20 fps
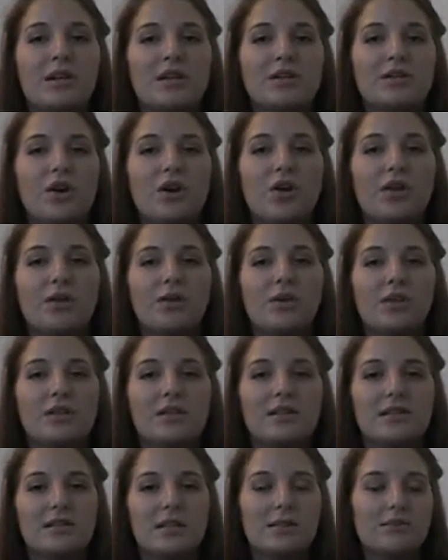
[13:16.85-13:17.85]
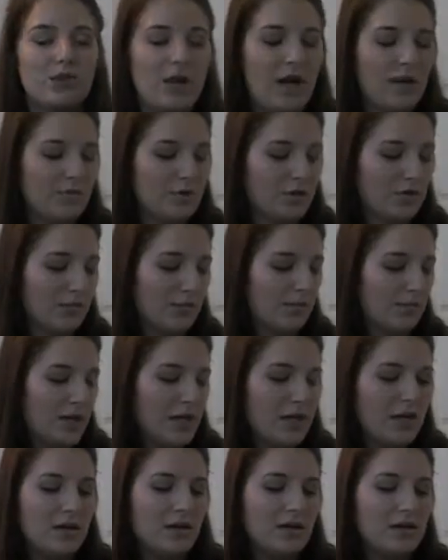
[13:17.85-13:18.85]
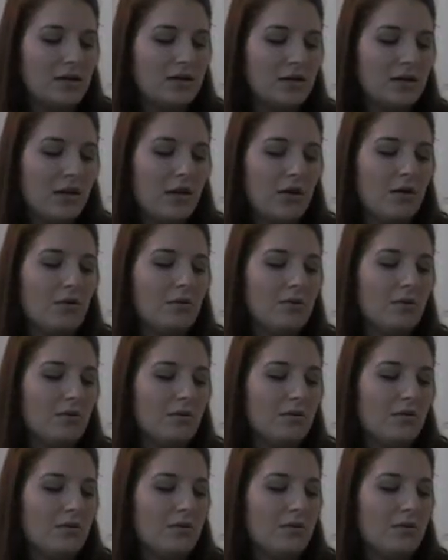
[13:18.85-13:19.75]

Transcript: but it's all within the same chapter. So,